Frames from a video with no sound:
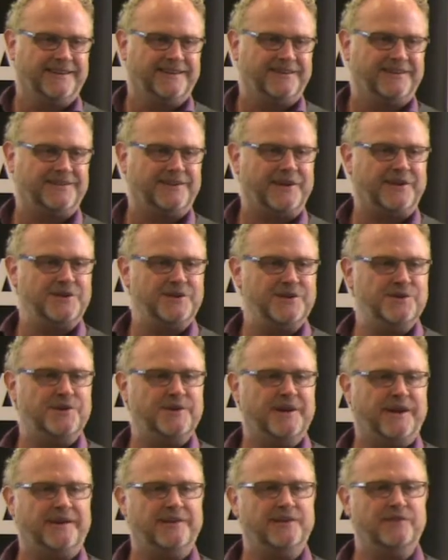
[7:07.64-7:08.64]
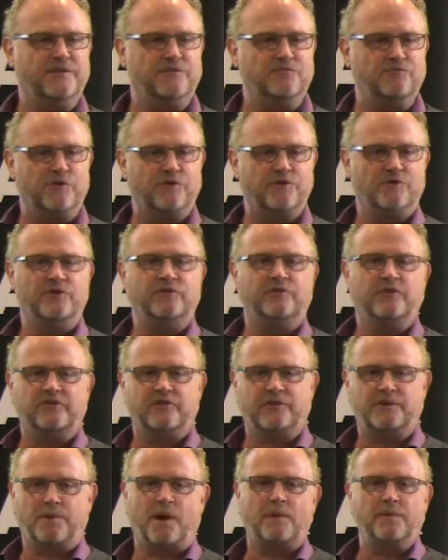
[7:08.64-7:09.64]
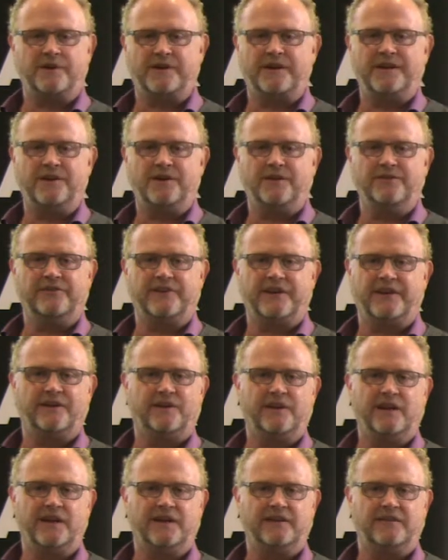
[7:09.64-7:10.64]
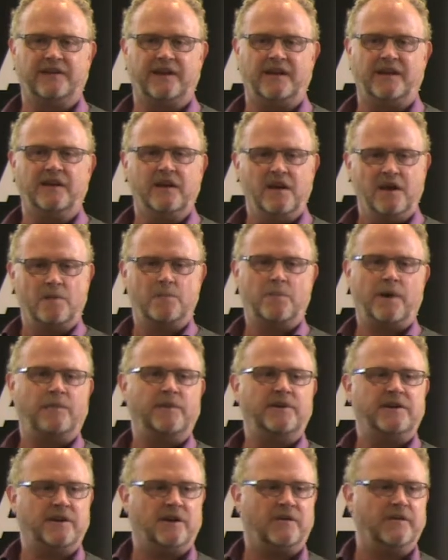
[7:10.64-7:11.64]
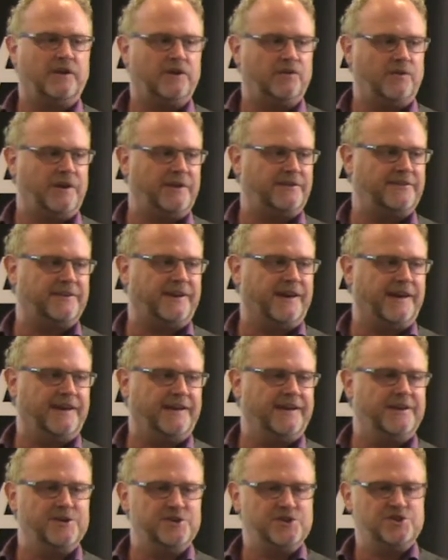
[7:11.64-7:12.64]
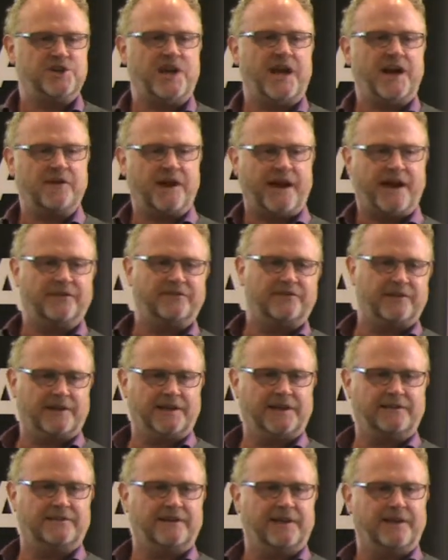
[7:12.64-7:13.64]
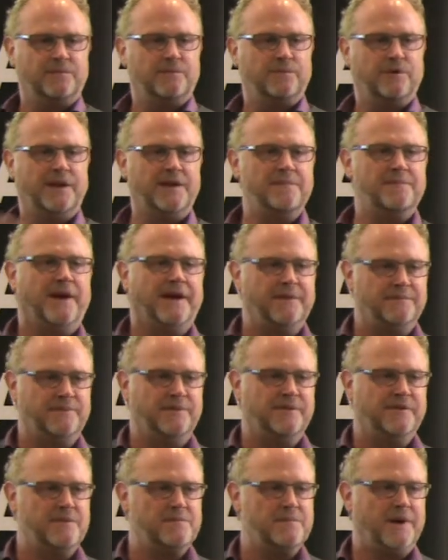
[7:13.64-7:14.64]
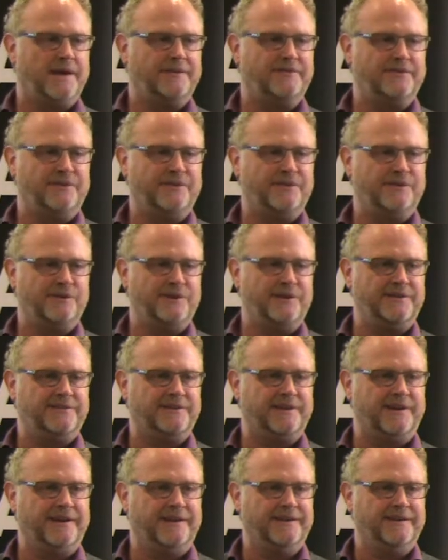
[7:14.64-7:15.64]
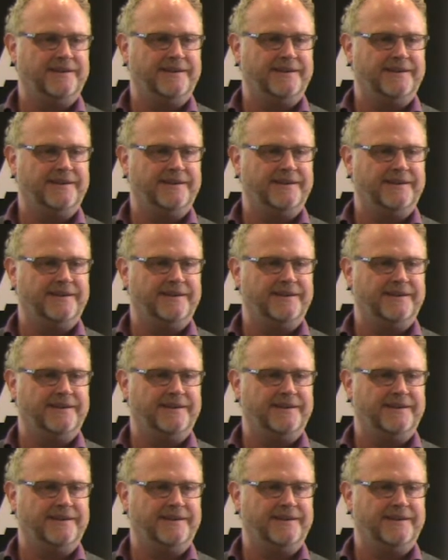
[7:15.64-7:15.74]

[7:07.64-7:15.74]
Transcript: So recruiters are publishing content on LinkedIn, publish it on the career site, share it out to LinkedIn and bring them back to the career site.